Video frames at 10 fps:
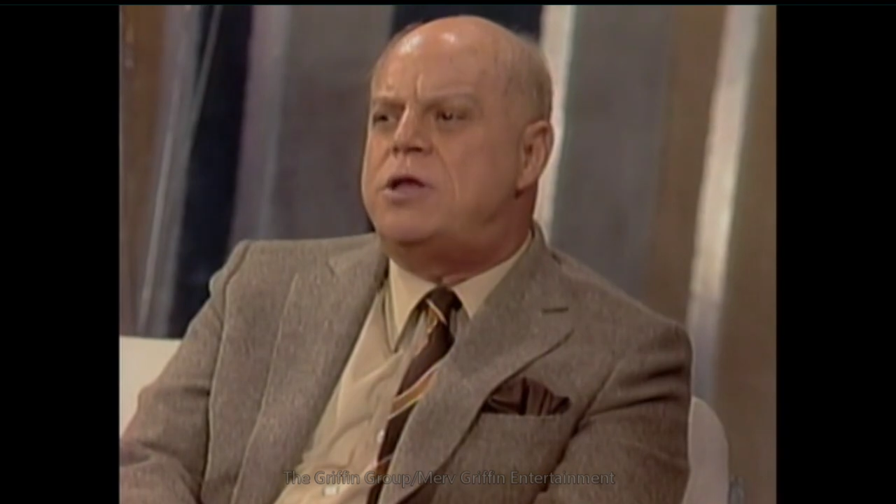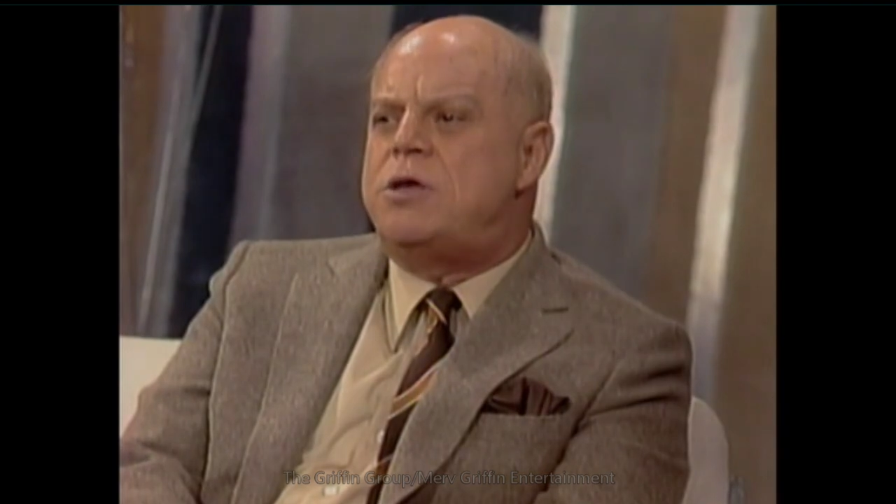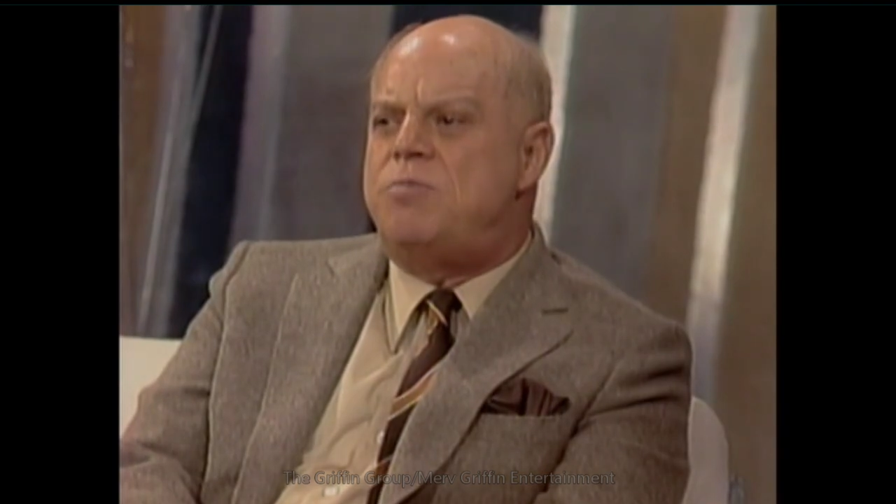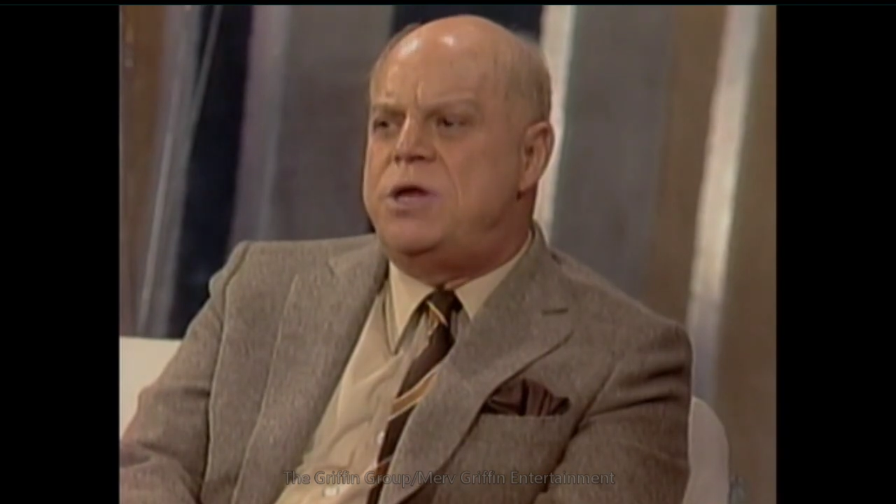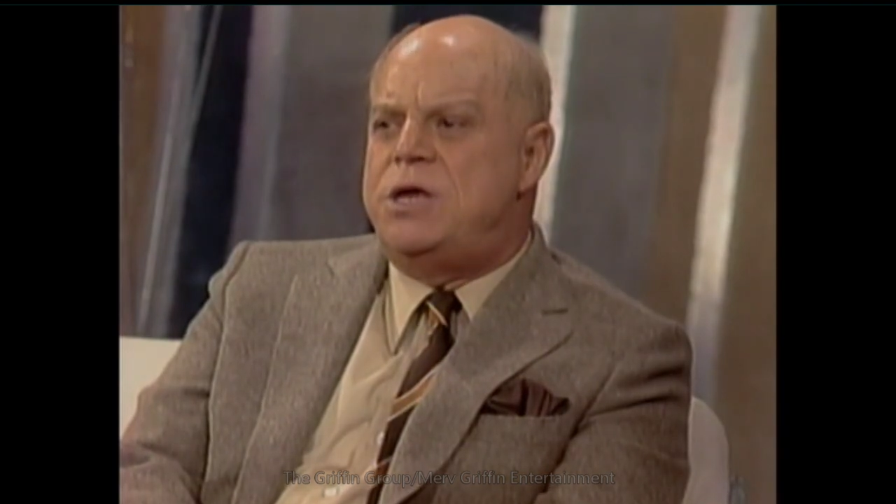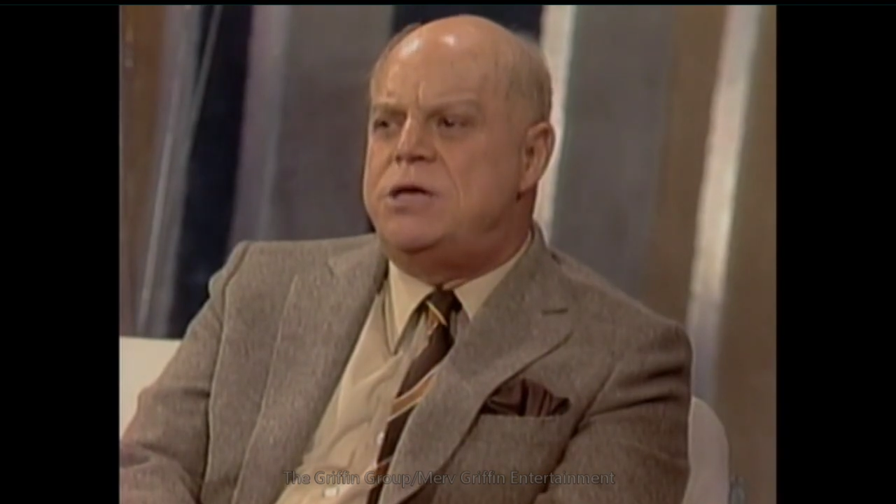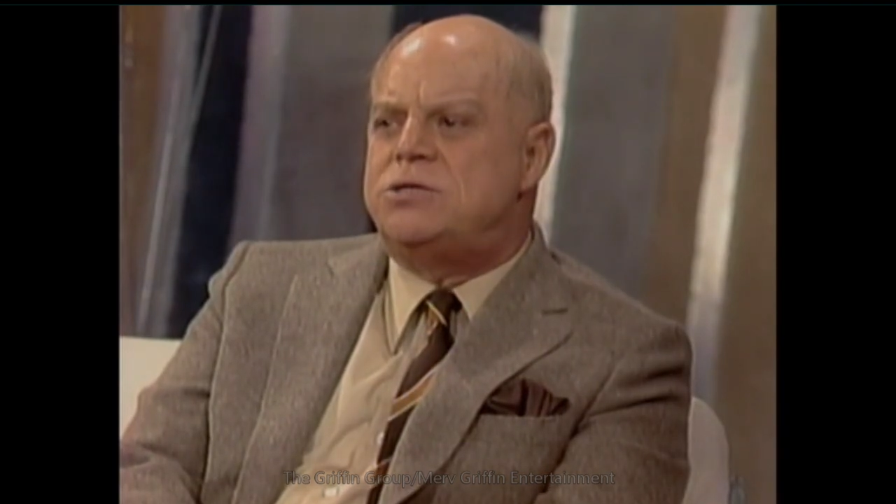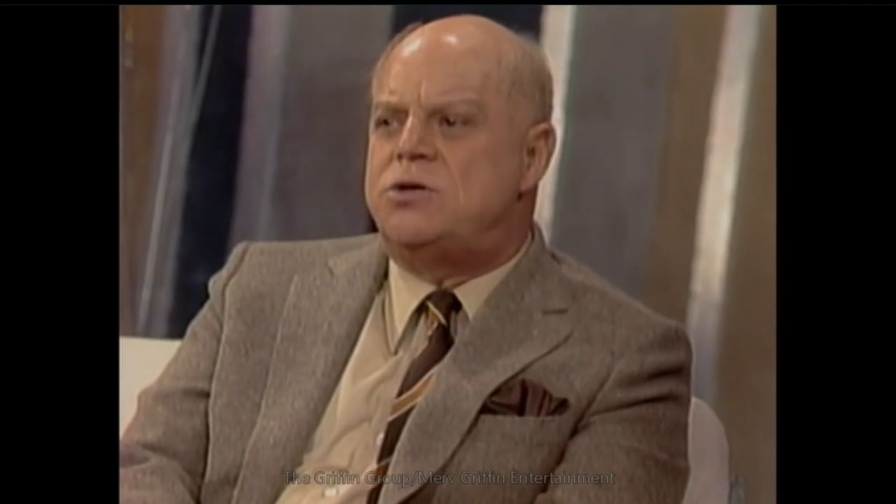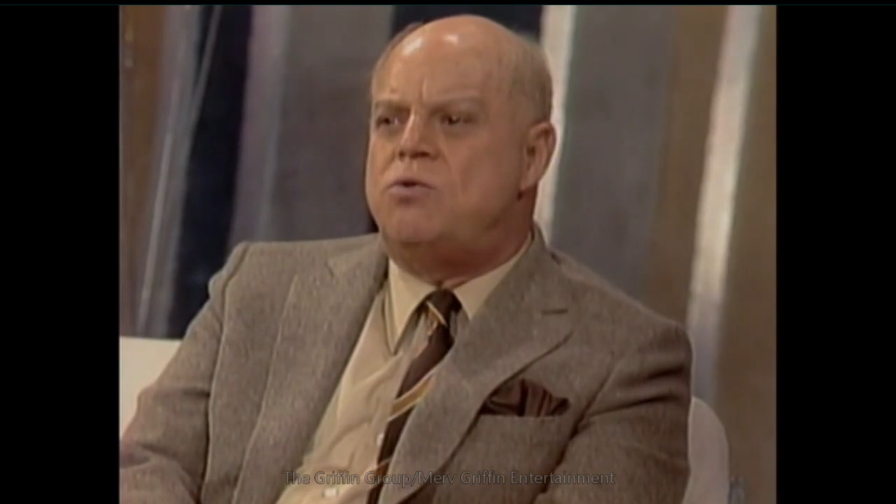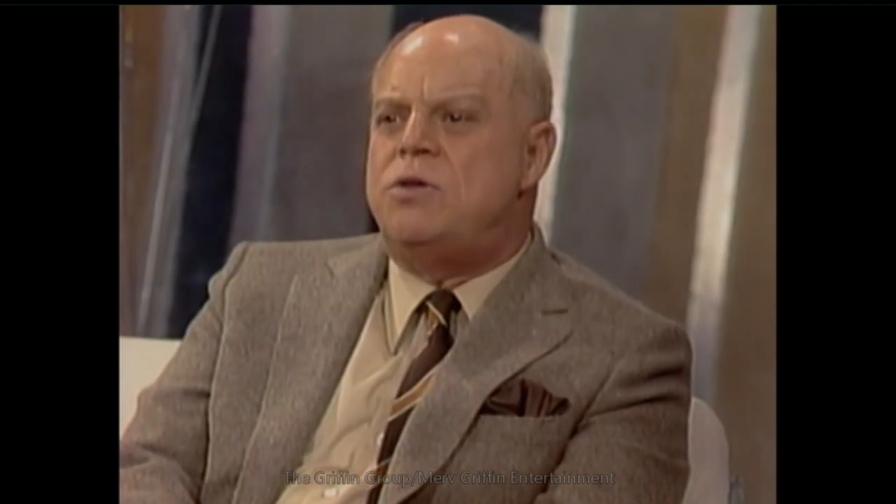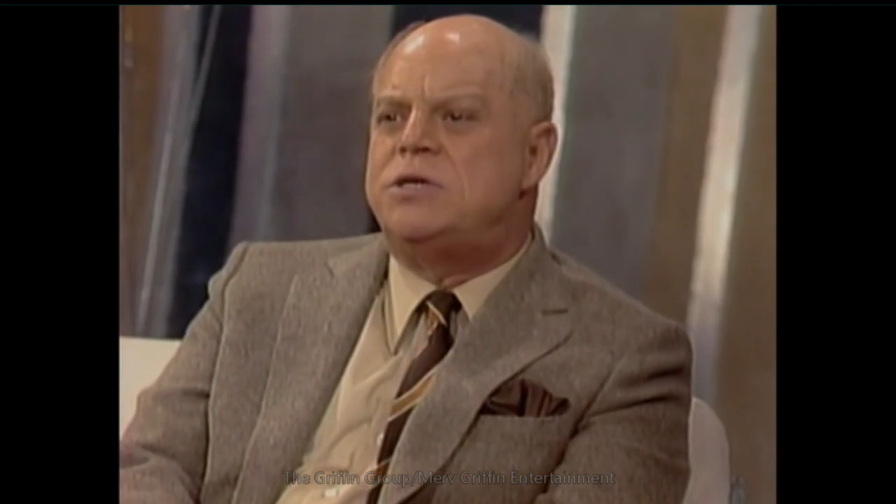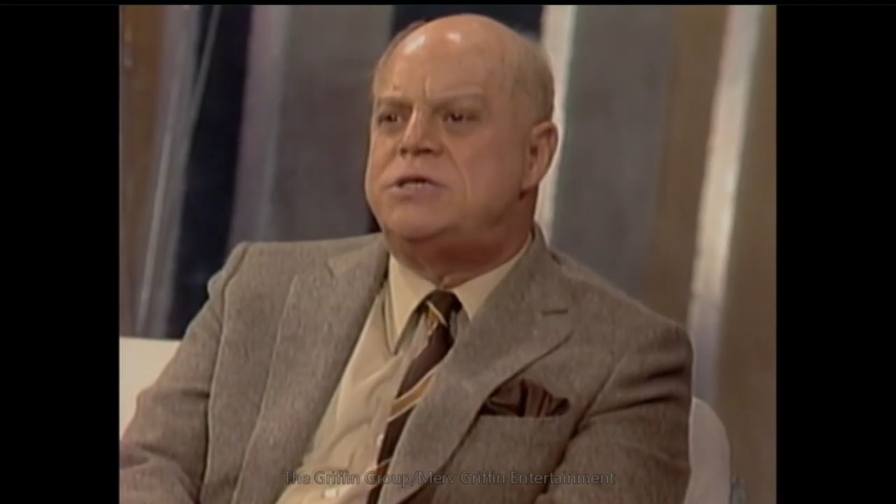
the comedians and all the